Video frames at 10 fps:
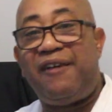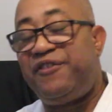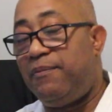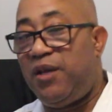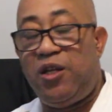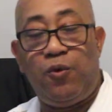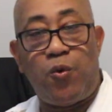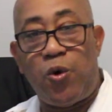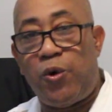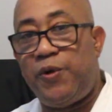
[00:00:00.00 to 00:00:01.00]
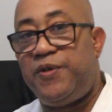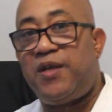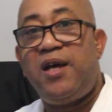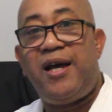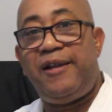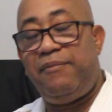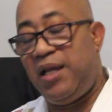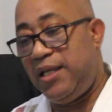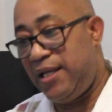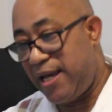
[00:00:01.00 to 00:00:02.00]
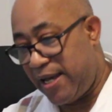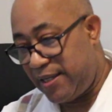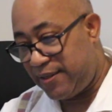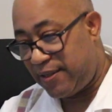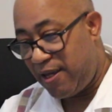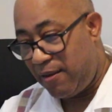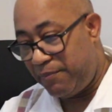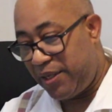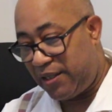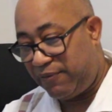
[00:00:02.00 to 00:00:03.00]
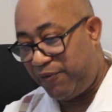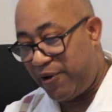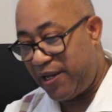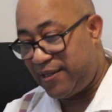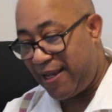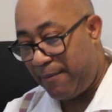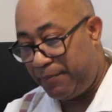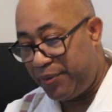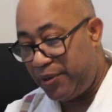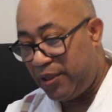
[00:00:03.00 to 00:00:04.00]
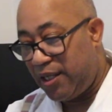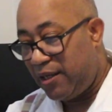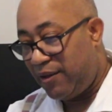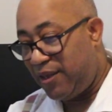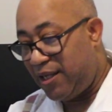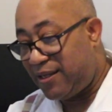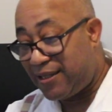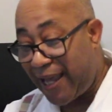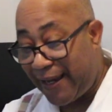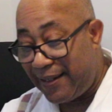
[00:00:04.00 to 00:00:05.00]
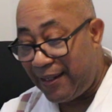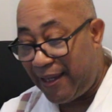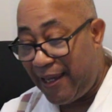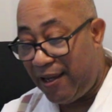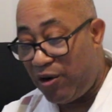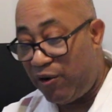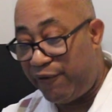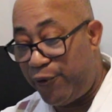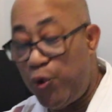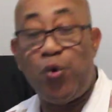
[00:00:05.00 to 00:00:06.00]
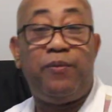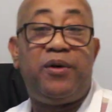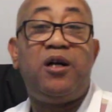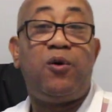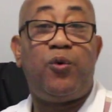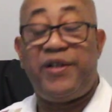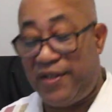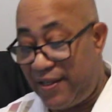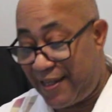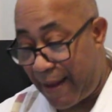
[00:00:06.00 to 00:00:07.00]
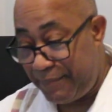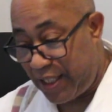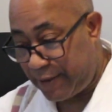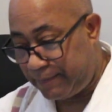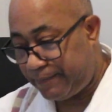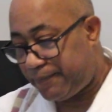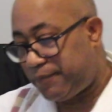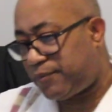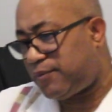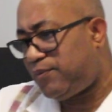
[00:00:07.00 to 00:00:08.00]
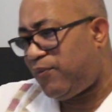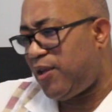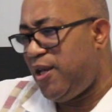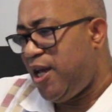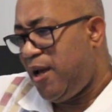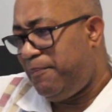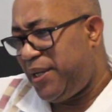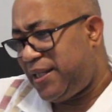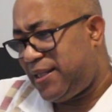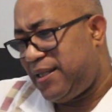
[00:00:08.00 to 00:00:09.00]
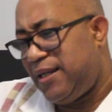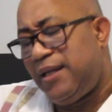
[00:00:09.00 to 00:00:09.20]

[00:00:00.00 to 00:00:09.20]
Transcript: after many wars and many years, but for example, the second king of Rome was a Sabine. But